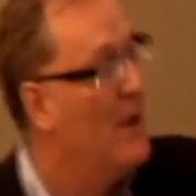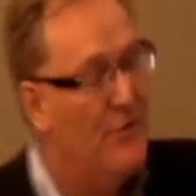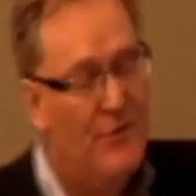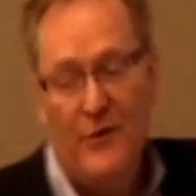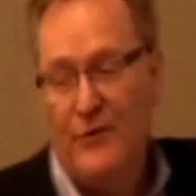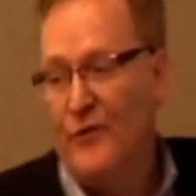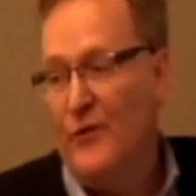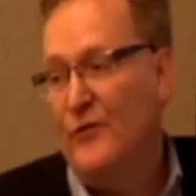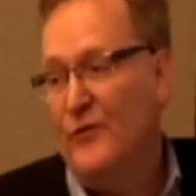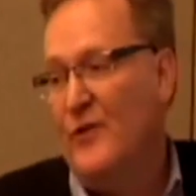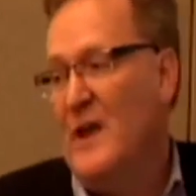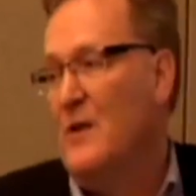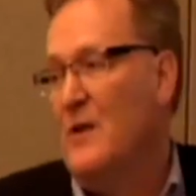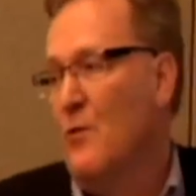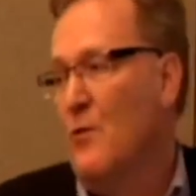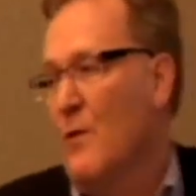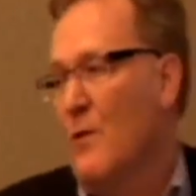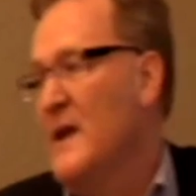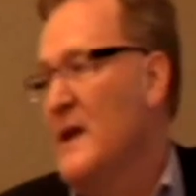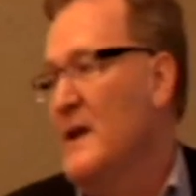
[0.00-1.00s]
This is a
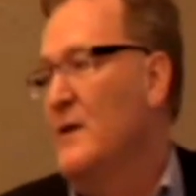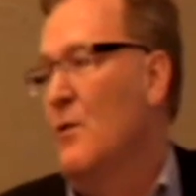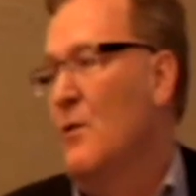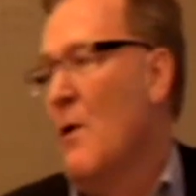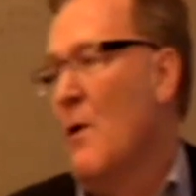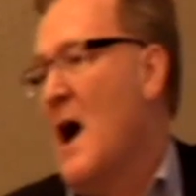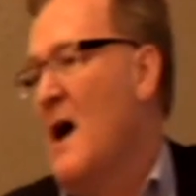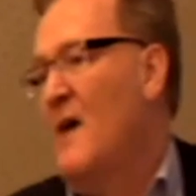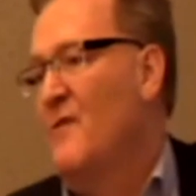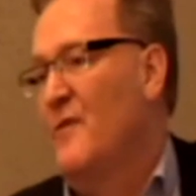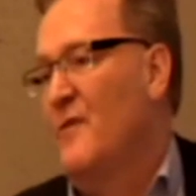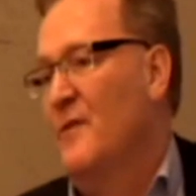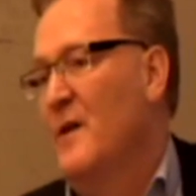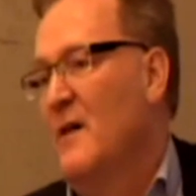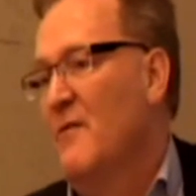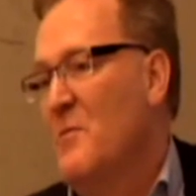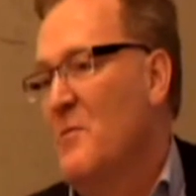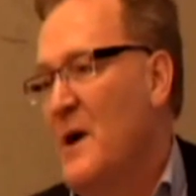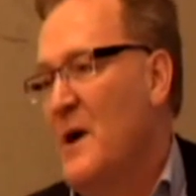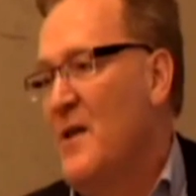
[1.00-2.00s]
great graph.
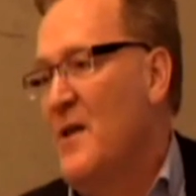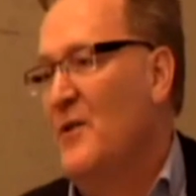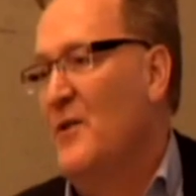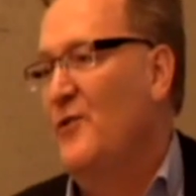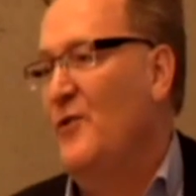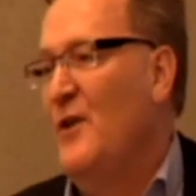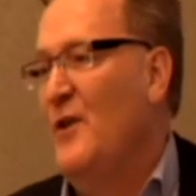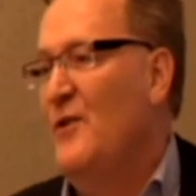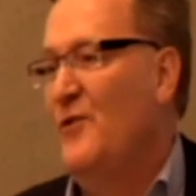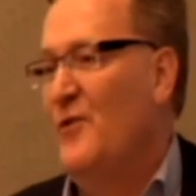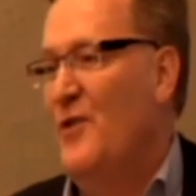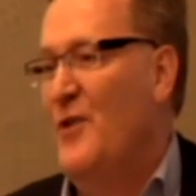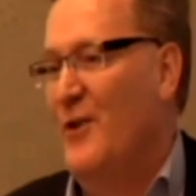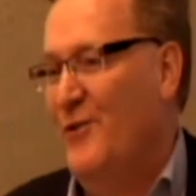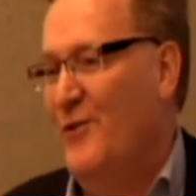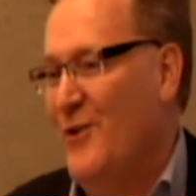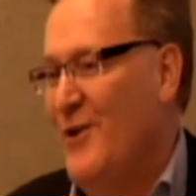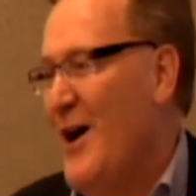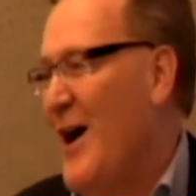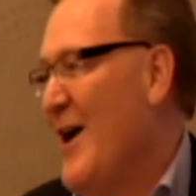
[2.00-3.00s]
Everybody that sees
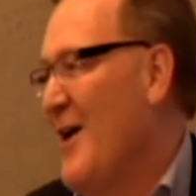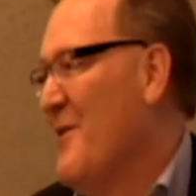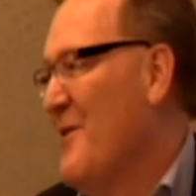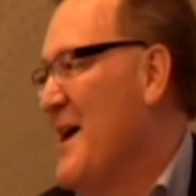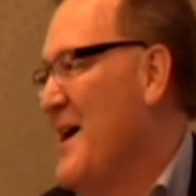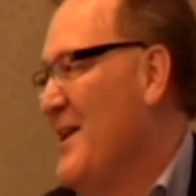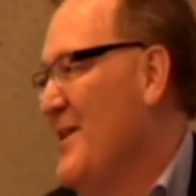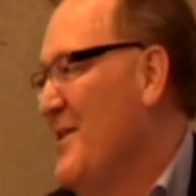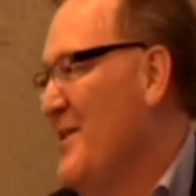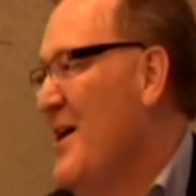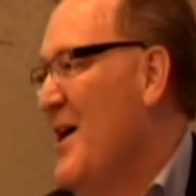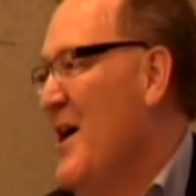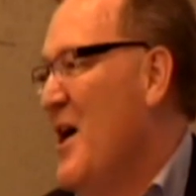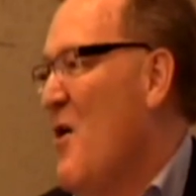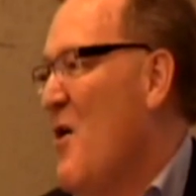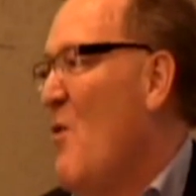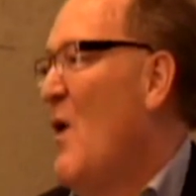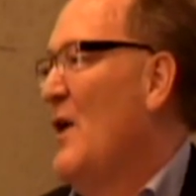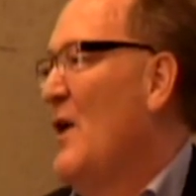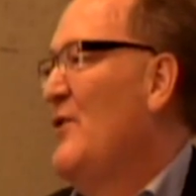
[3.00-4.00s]
this in higher ed
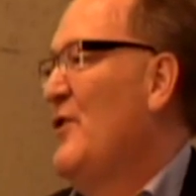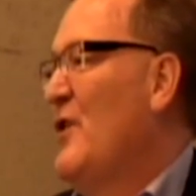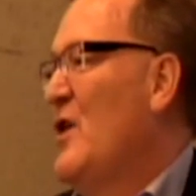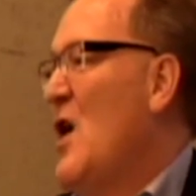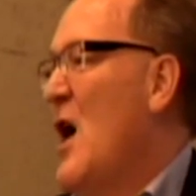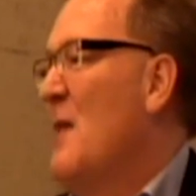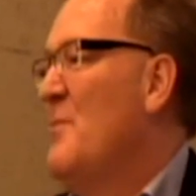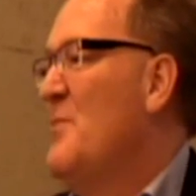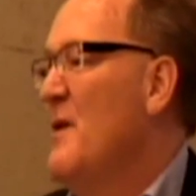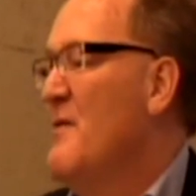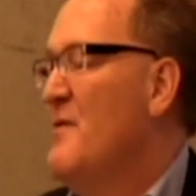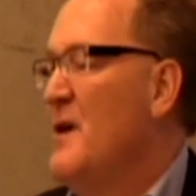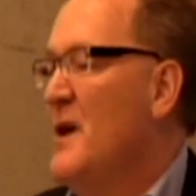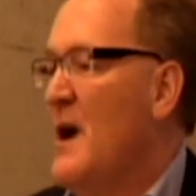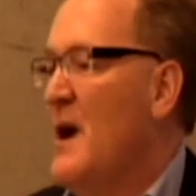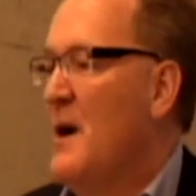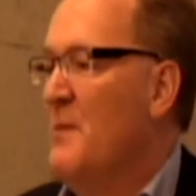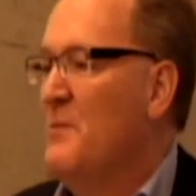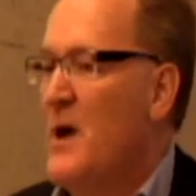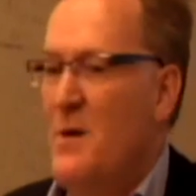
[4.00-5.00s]
wants a copy of it.
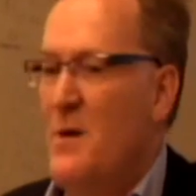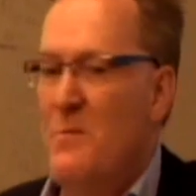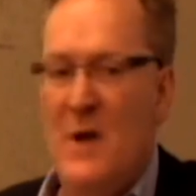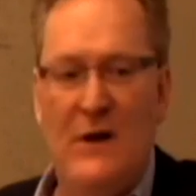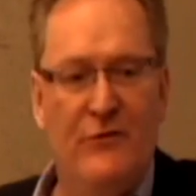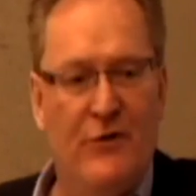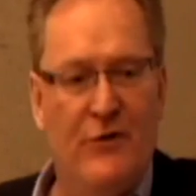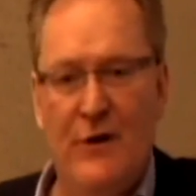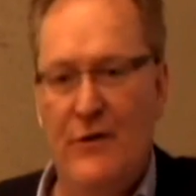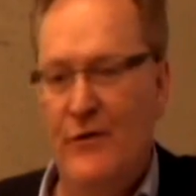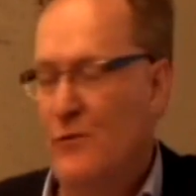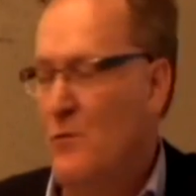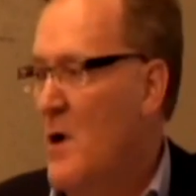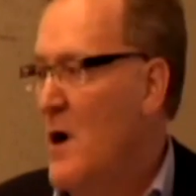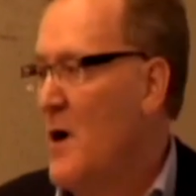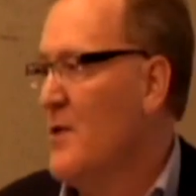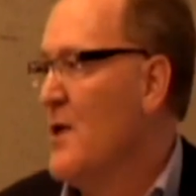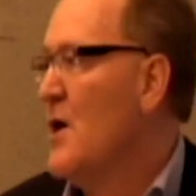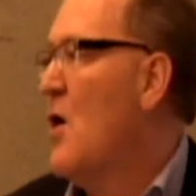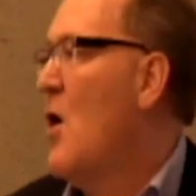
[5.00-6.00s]
I'm going to mention as
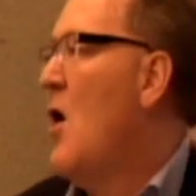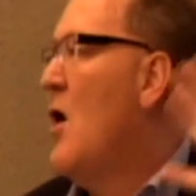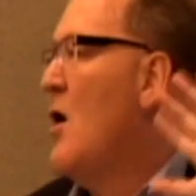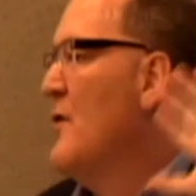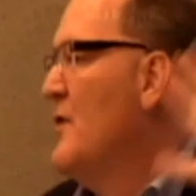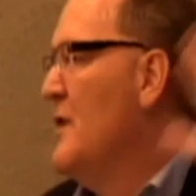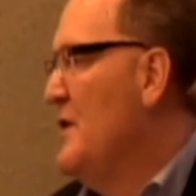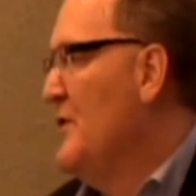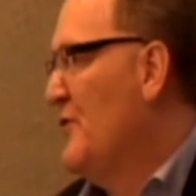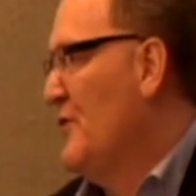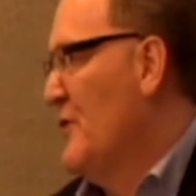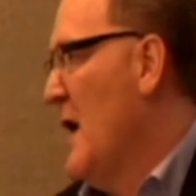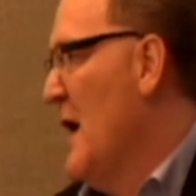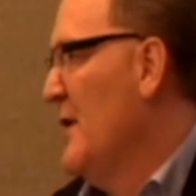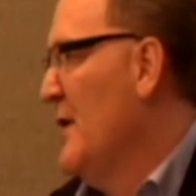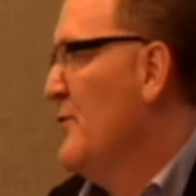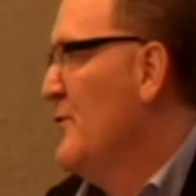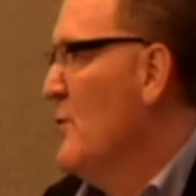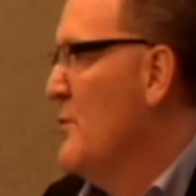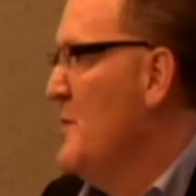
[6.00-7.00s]
well that all these
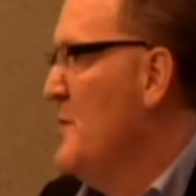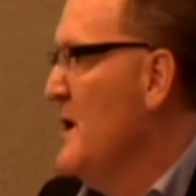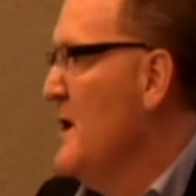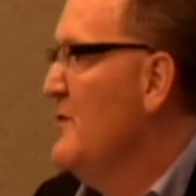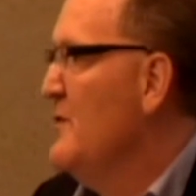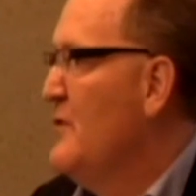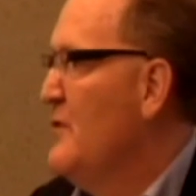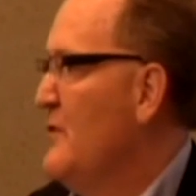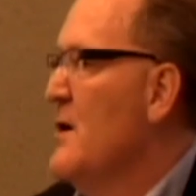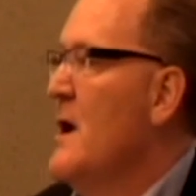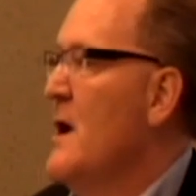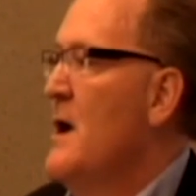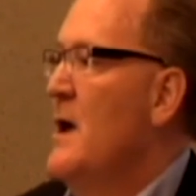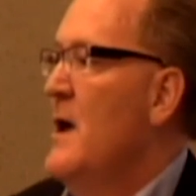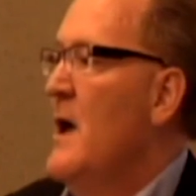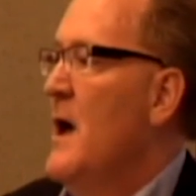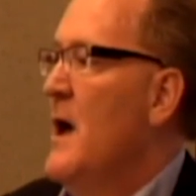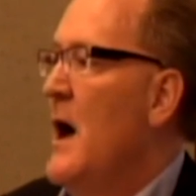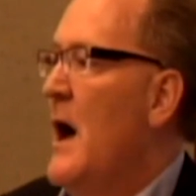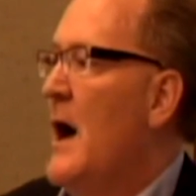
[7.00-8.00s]
slides will be shared
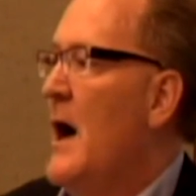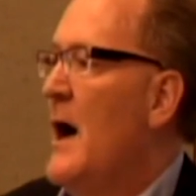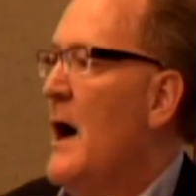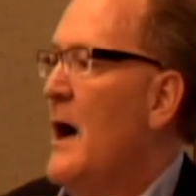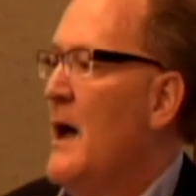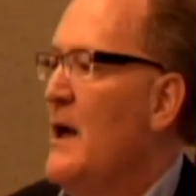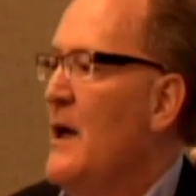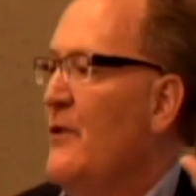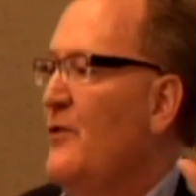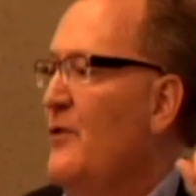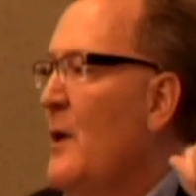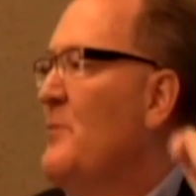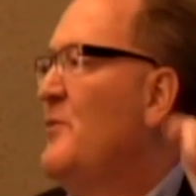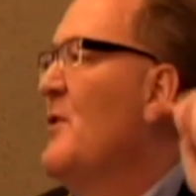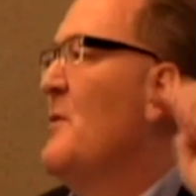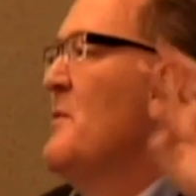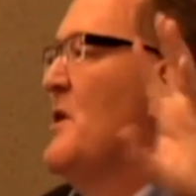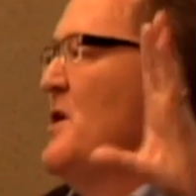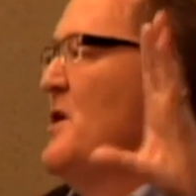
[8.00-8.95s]
uh, except some of